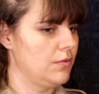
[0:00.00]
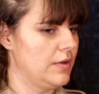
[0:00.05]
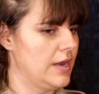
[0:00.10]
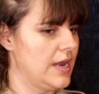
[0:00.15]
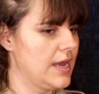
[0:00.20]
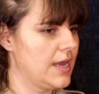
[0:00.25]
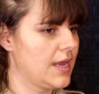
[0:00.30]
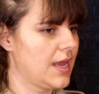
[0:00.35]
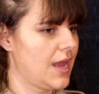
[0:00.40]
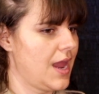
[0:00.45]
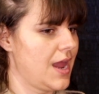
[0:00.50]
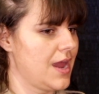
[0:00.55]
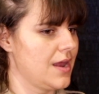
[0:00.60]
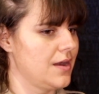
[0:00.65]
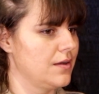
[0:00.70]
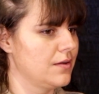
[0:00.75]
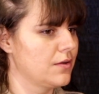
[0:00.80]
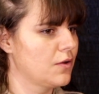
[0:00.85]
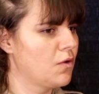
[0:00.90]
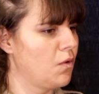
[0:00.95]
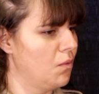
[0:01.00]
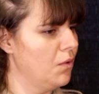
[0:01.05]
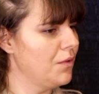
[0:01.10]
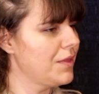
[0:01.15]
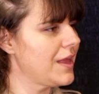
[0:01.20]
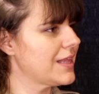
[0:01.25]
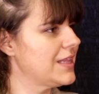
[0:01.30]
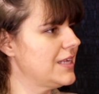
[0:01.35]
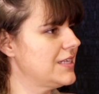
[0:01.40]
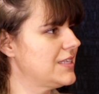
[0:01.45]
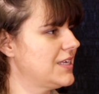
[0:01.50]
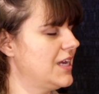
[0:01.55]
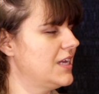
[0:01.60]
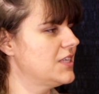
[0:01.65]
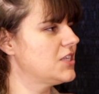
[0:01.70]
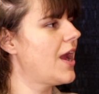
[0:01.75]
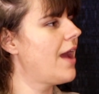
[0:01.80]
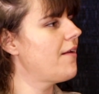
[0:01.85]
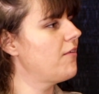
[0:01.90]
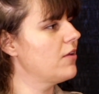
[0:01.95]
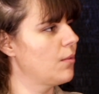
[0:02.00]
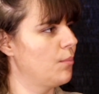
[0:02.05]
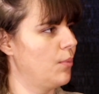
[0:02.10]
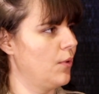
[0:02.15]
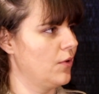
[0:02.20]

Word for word: unique and cool like these kids are having a